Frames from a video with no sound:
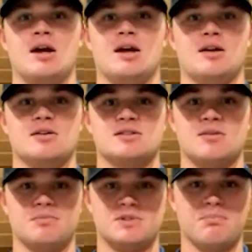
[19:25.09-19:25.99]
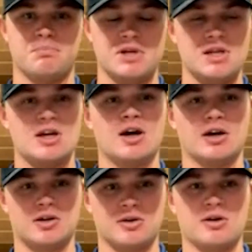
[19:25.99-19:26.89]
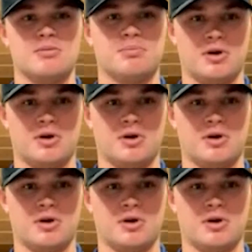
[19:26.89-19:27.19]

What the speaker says: and just to be a good